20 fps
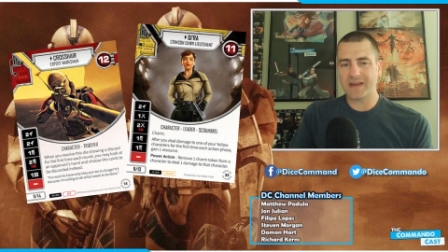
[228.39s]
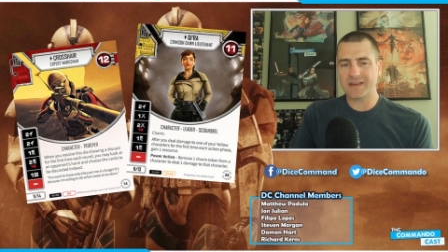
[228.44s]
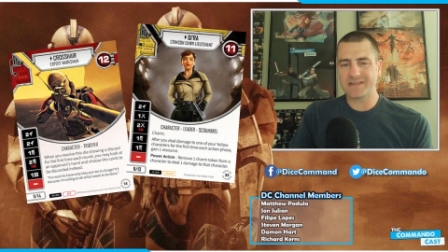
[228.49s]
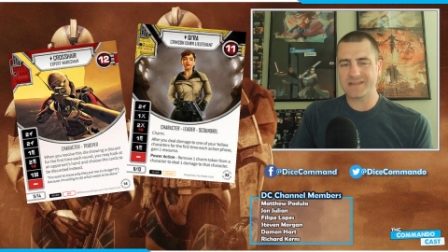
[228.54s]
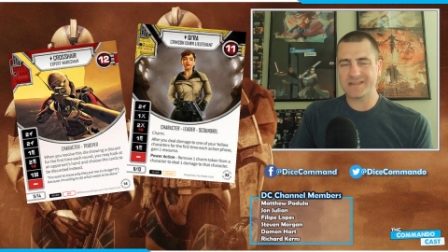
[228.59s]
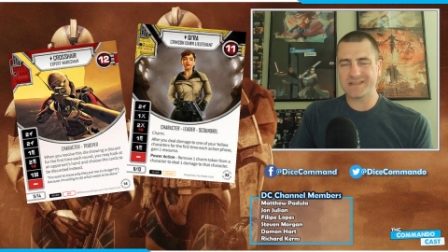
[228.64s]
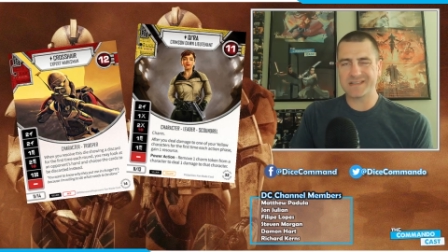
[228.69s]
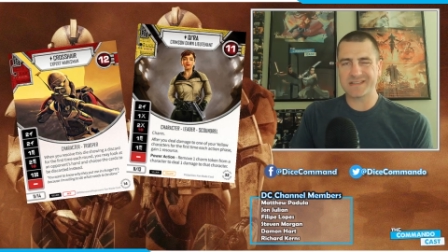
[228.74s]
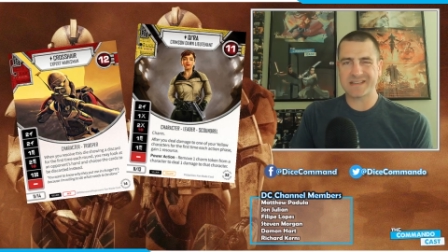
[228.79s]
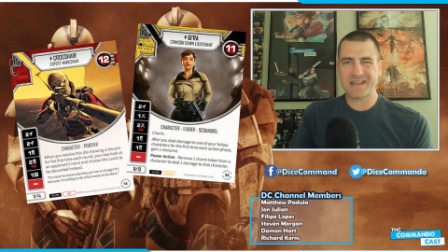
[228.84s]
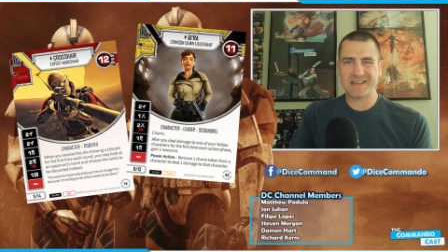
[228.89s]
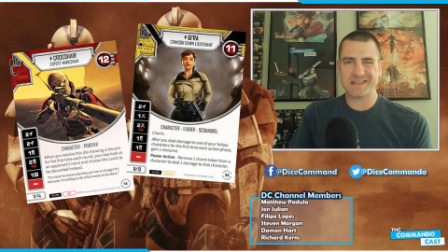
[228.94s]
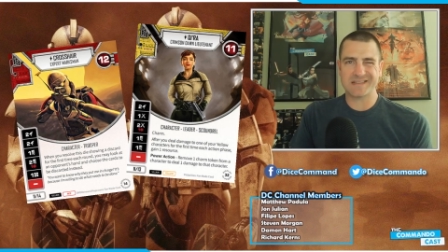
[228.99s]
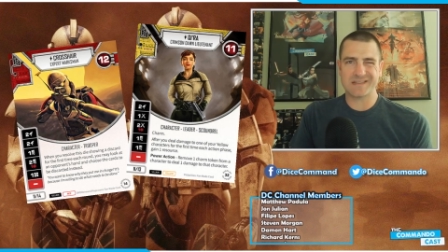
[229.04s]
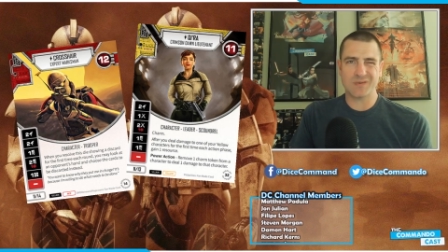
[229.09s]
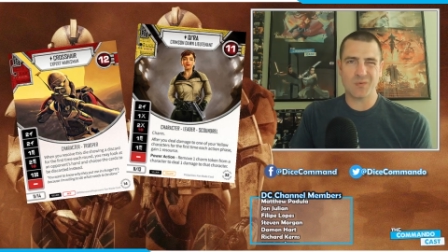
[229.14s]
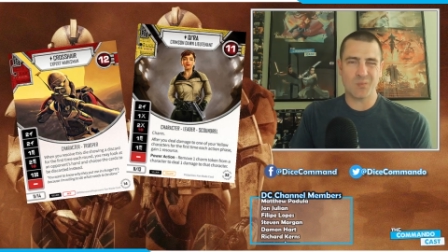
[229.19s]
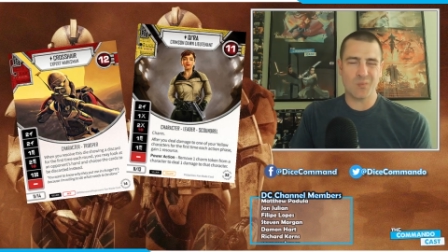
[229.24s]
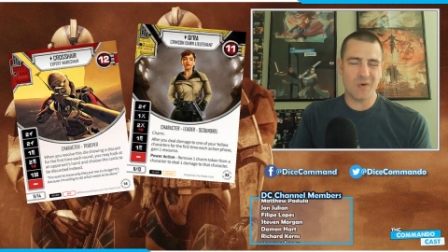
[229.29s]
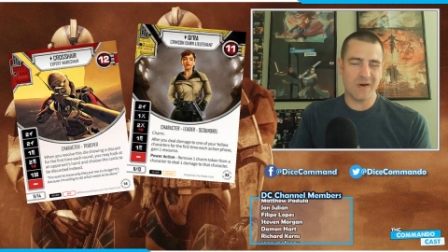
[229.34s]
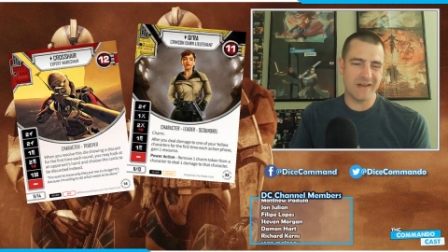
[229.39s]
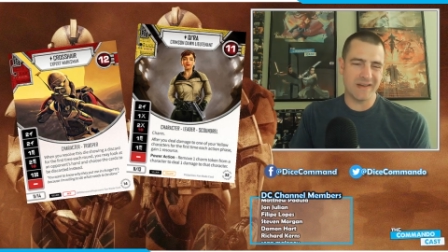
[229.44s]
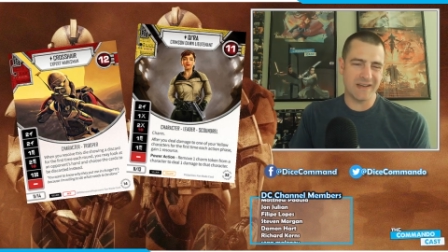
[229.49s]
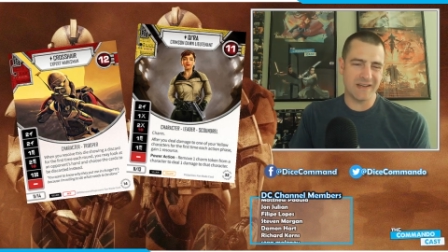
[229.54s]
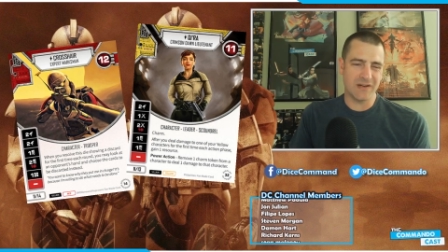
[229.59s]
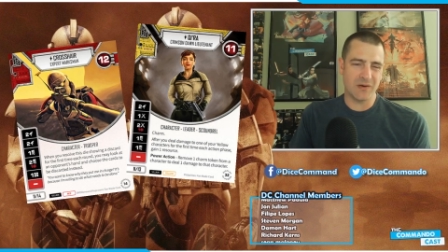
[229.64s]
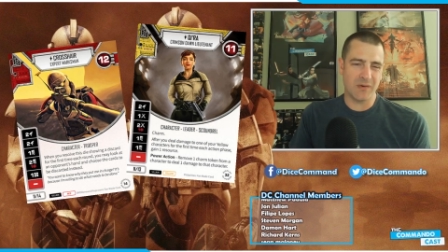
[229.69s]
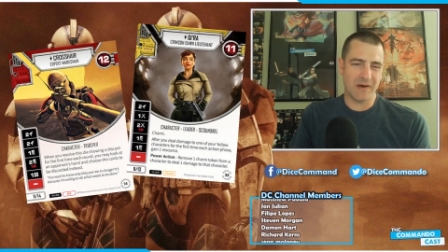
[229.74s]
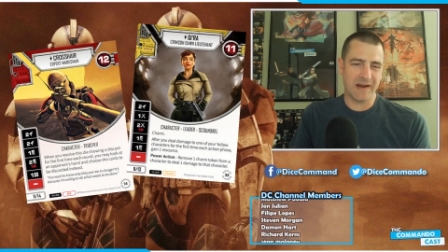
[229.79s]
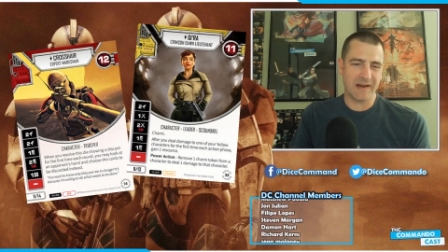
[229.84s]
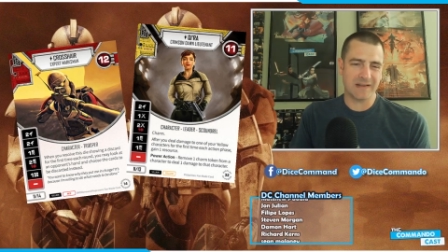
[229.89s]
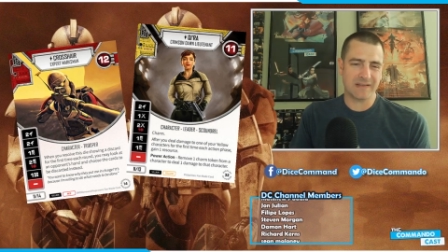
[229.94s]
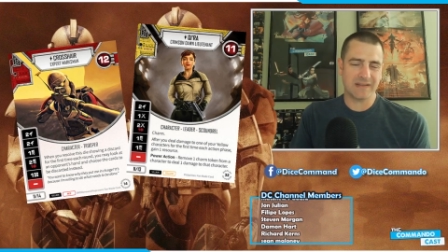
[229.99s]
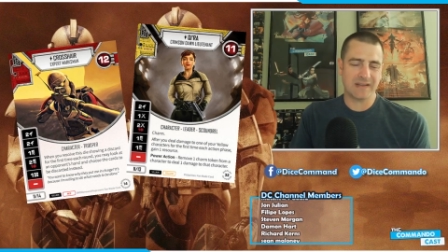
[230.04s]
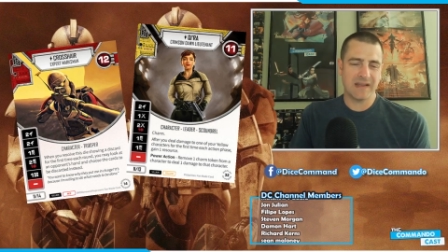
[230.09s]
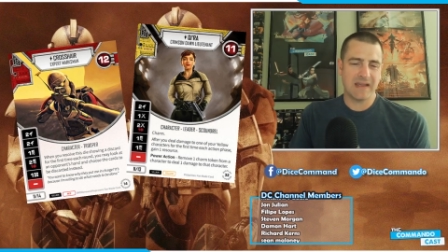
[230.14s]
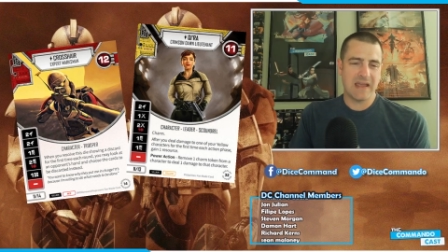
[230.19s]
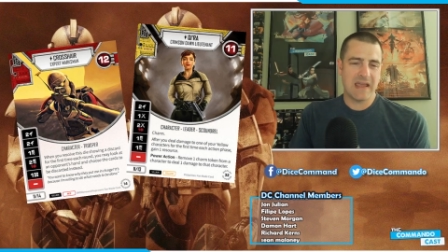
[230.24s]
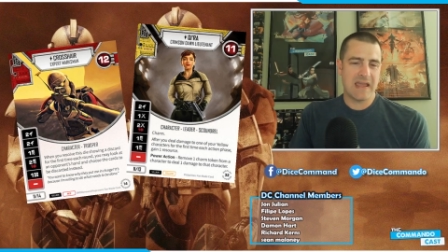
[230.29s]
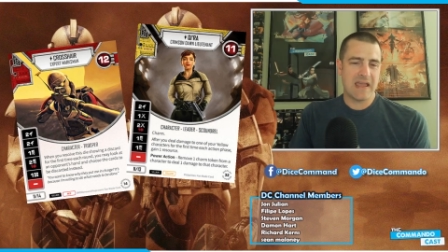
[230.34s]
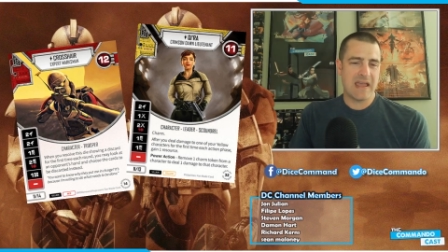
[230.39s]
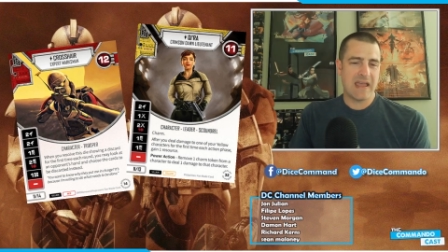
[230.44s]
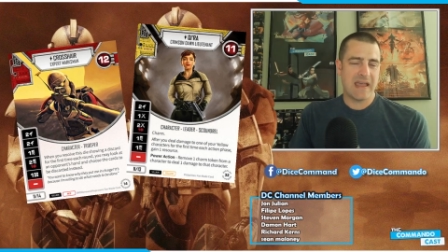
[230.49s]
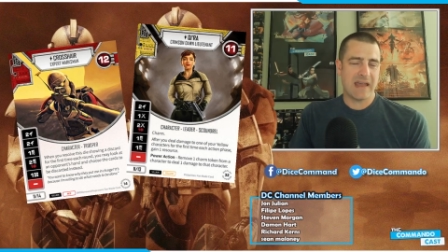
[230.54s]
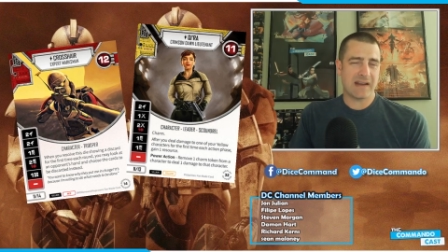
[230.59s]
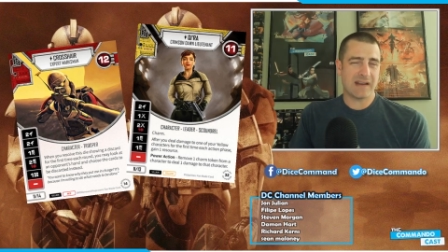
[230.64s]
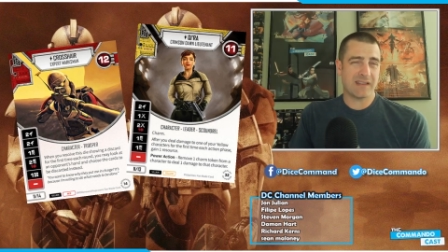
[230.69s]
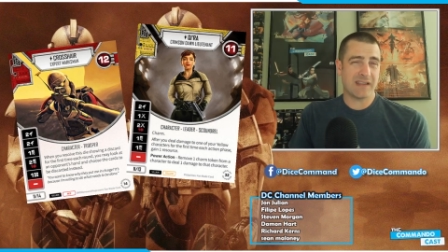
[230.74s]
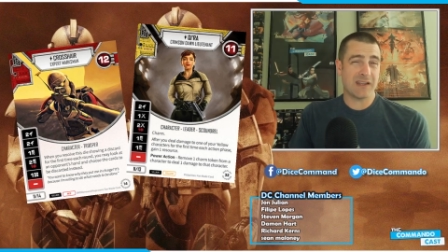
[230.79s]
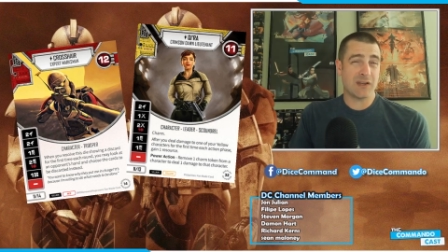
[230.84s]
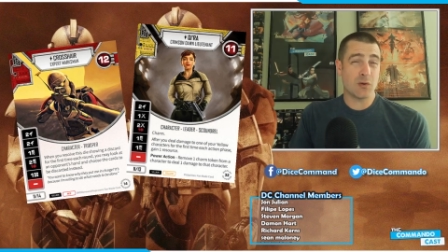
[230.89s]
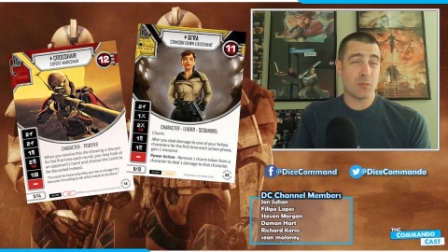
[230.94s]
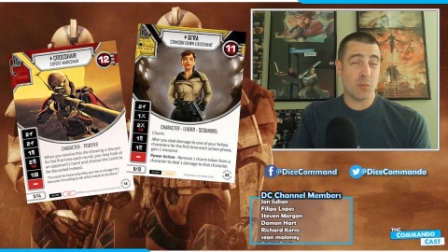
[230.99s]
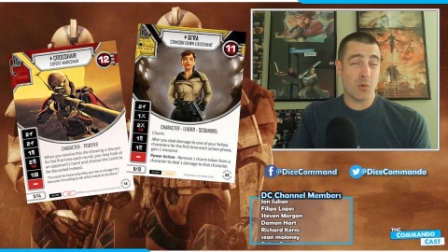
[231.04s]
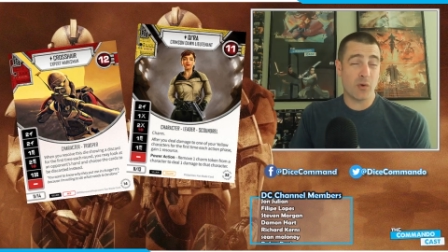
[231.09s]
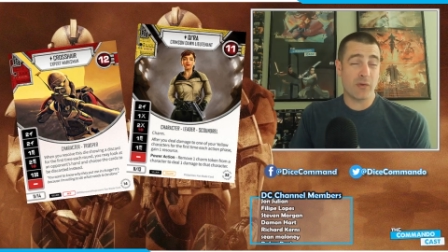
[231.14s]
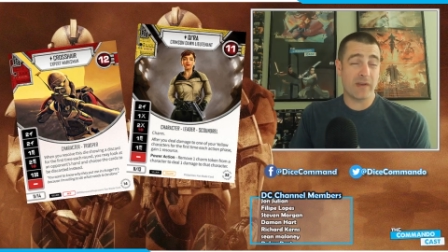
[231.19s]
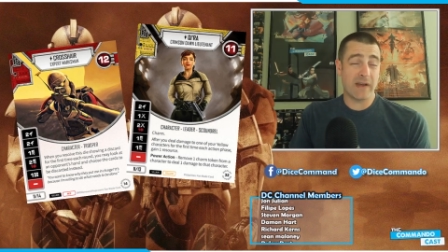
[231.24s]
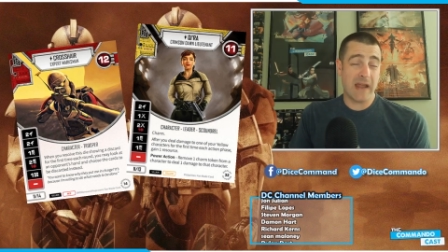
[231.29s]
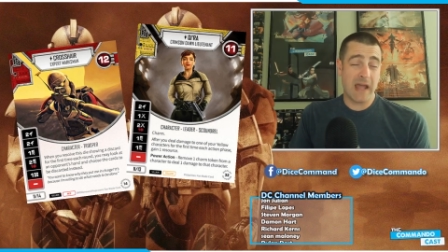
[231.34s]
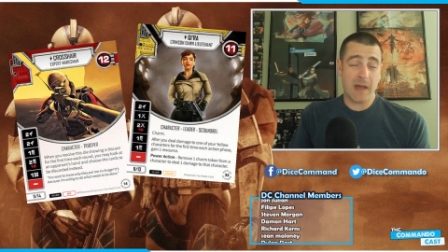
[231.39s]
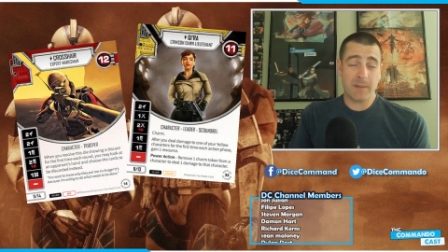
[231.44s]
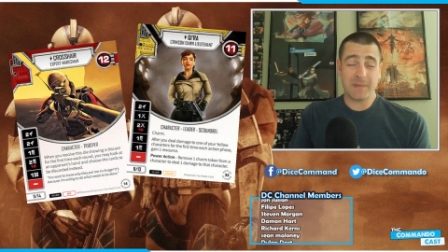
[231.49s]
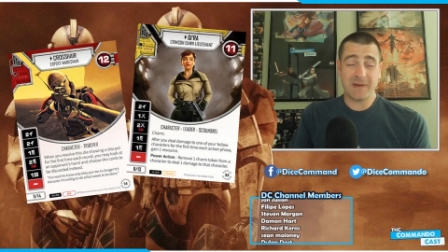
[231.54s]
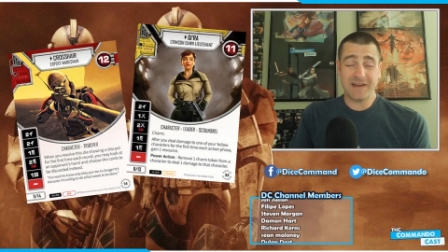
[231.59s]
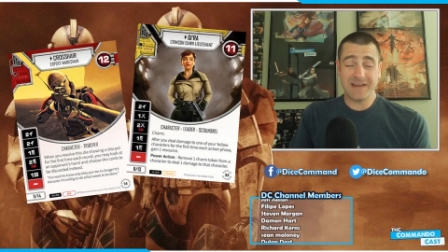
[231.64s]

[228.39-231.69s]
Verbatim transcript: Because he just has the one indirect. And I think you're more than happy